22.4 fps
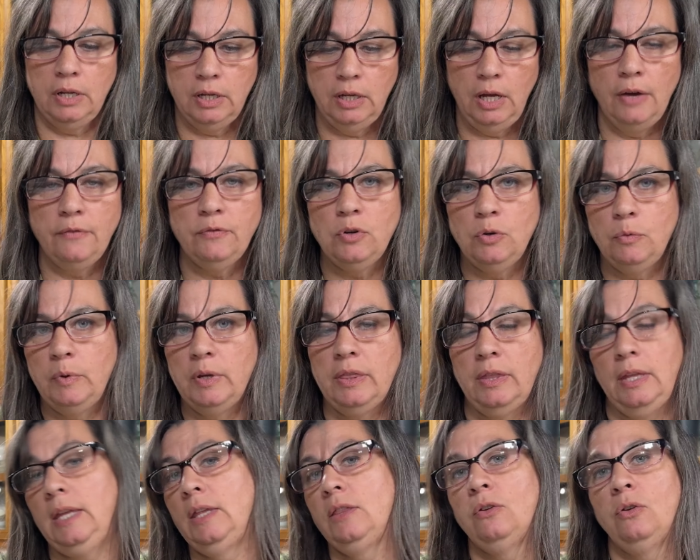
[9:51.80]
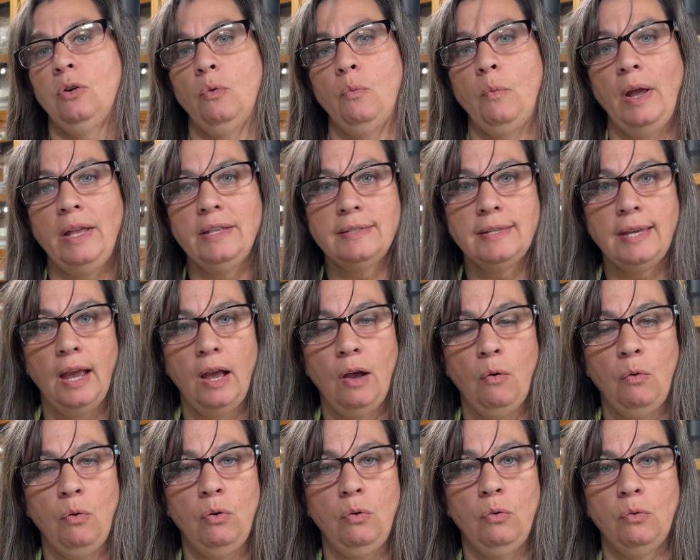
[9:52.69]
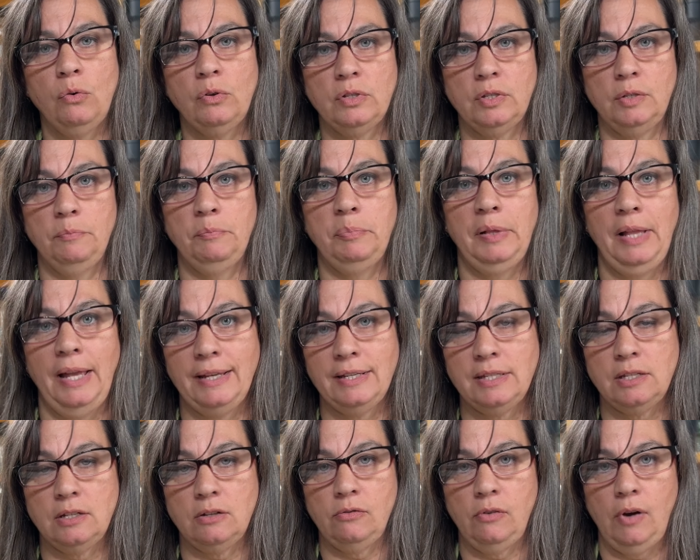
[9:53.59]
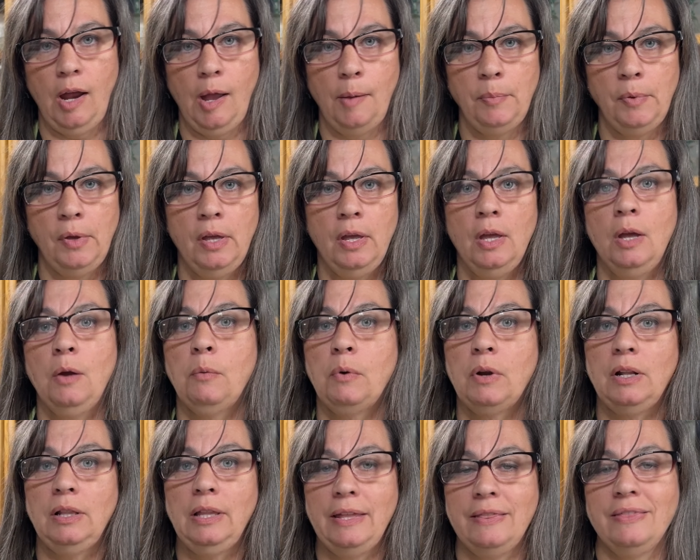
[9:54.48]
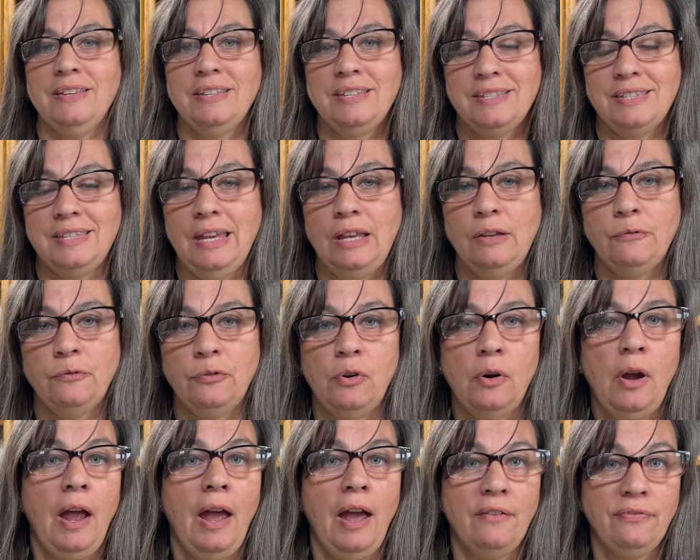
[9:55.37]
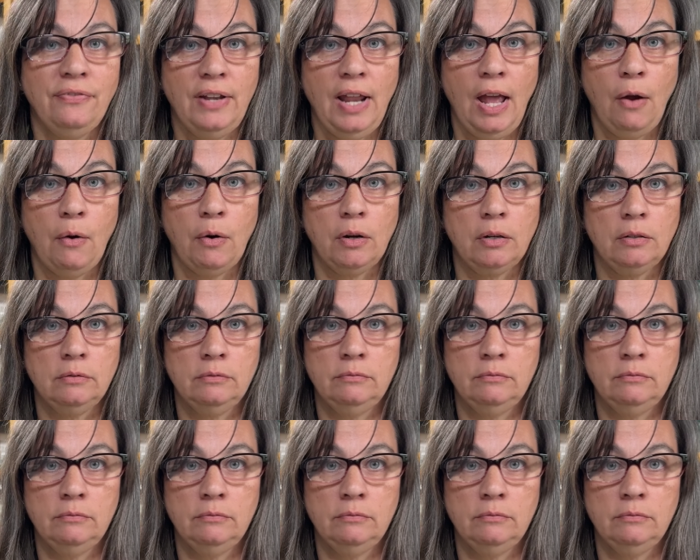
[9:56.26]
cover it with either a wet towel or some plastic wrap. We're gonna let this sit for half an hour.